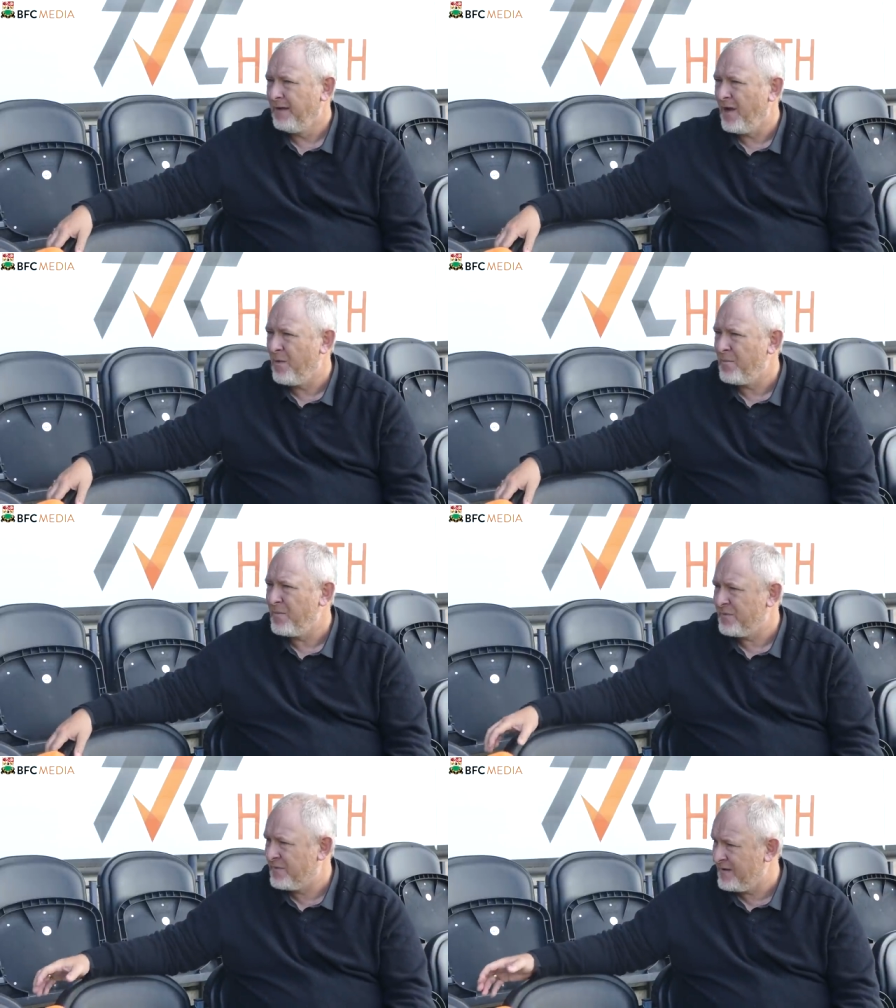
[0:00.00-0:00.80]
Um,
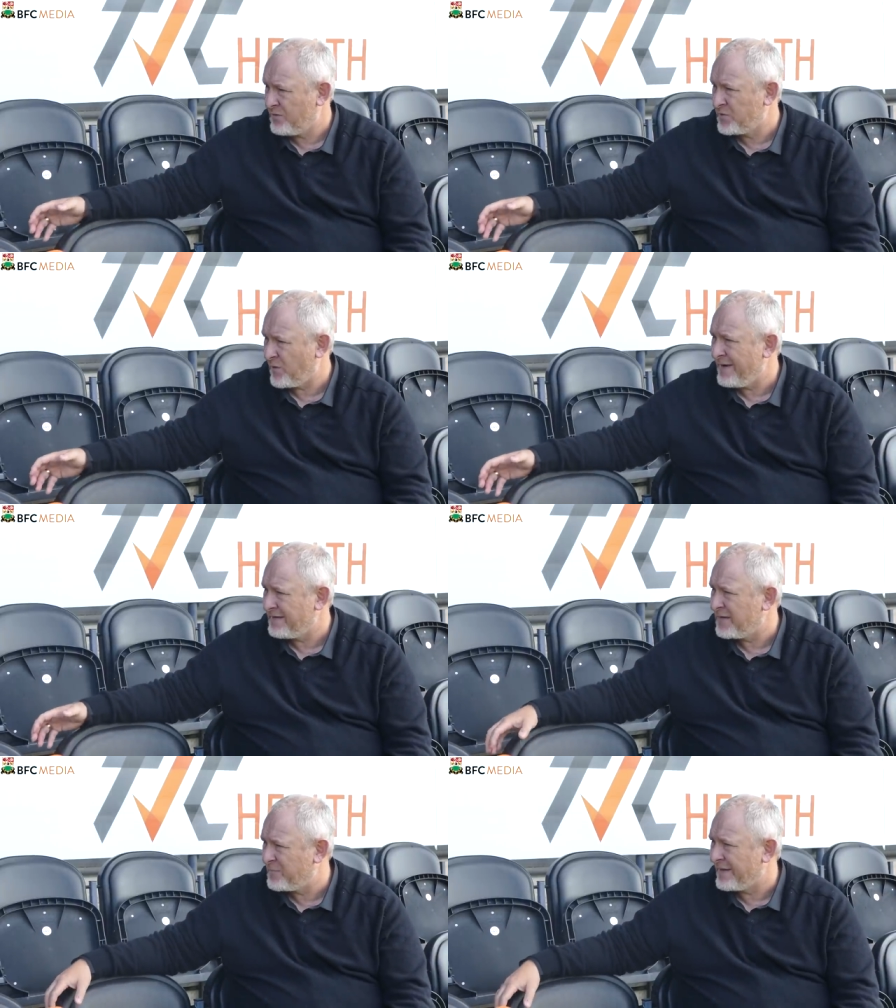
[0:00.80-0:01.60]
this also has
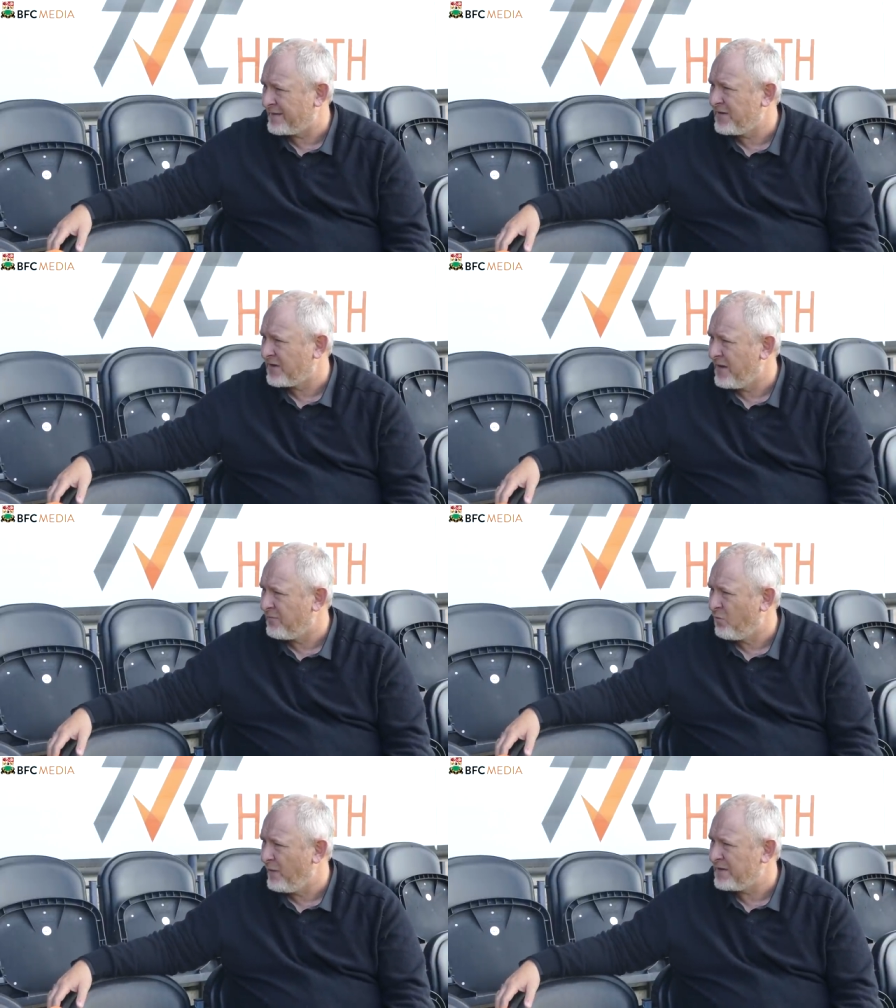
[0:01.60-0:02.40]
an expectation
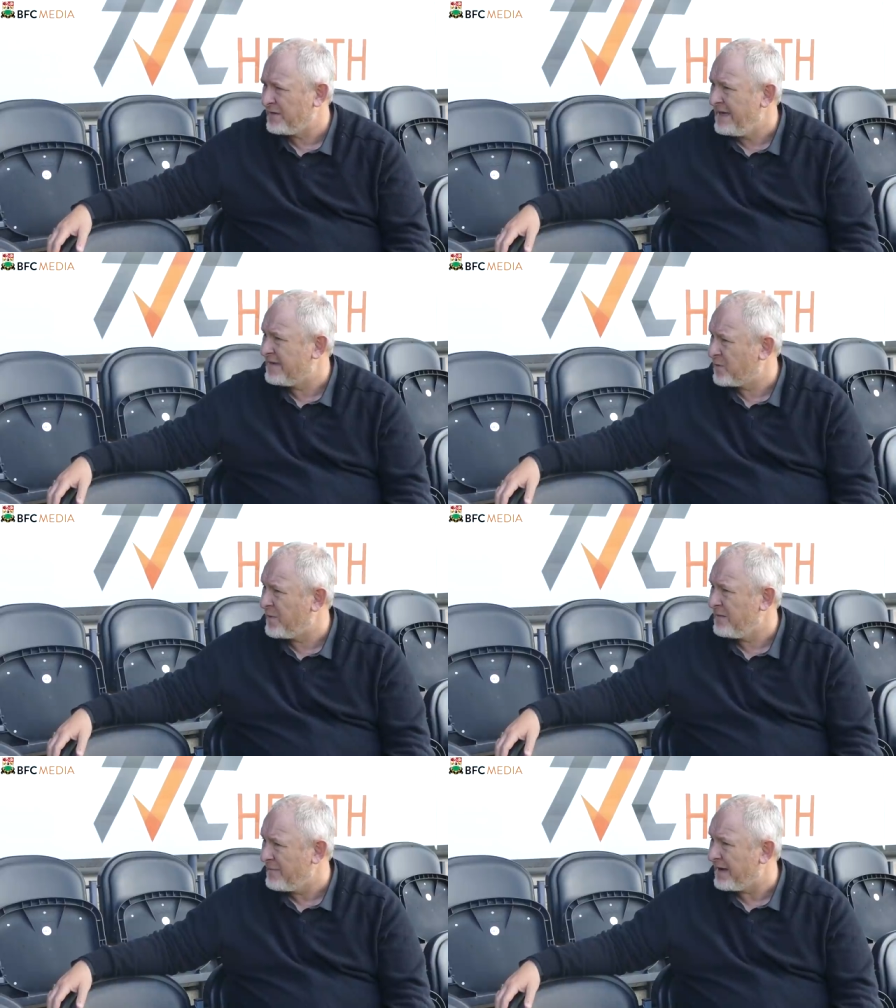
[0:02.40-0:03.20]
level which needs to
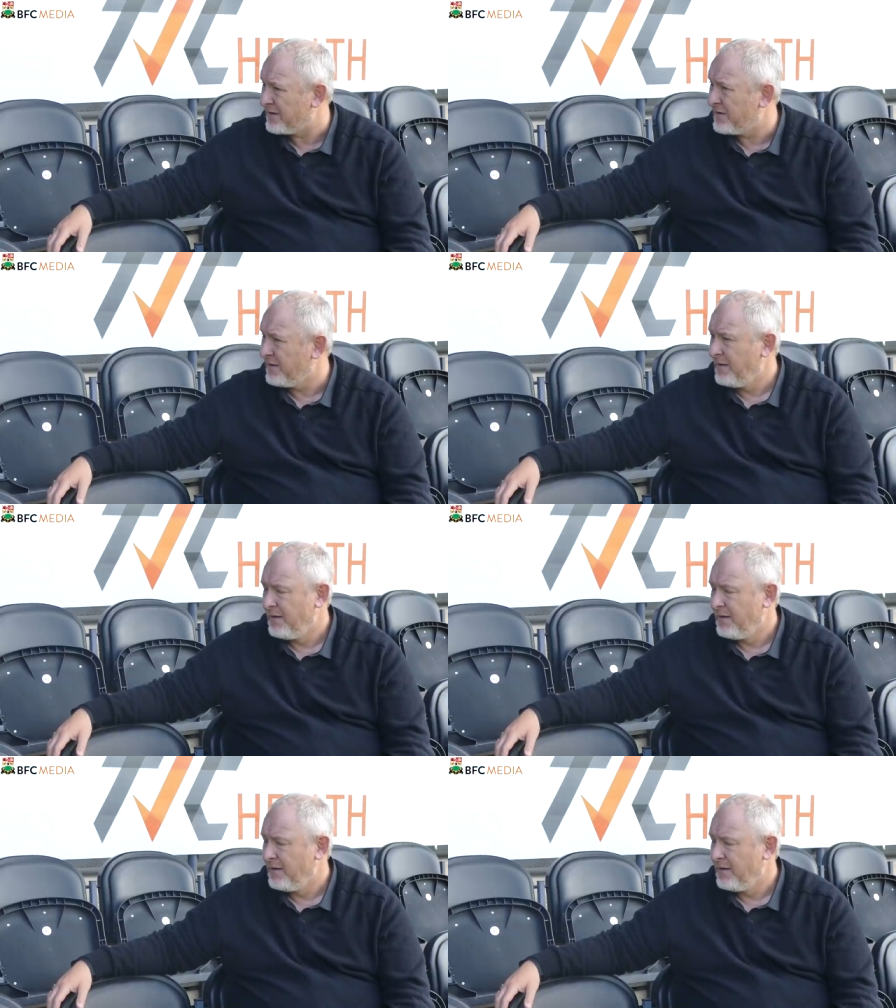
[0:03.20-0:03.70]
be matched.